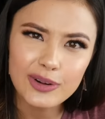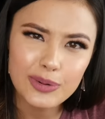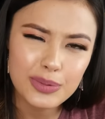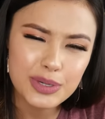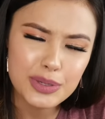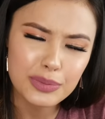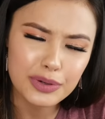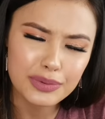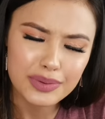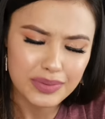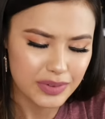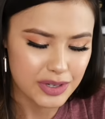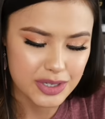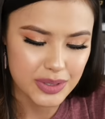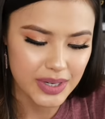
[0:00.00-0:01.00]
don't know what you want to
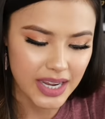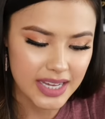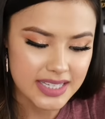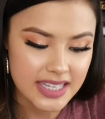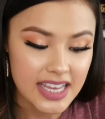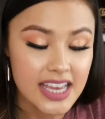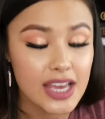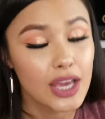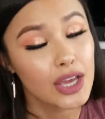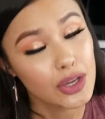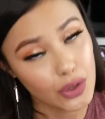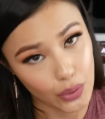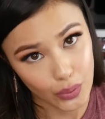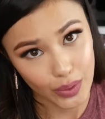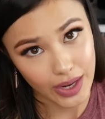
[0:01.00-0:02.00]
refer to it as, in
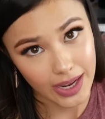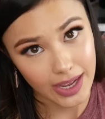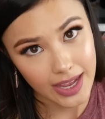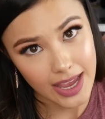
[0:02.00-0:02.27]
Korea.